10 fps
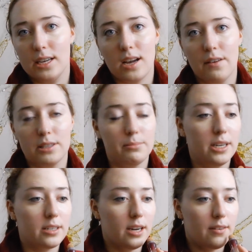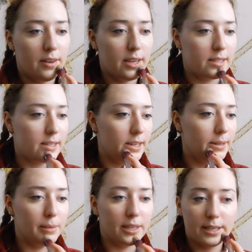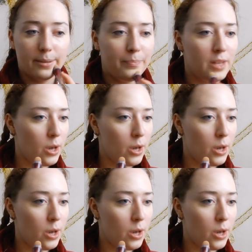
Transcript: it covers my entire face, so I'm like,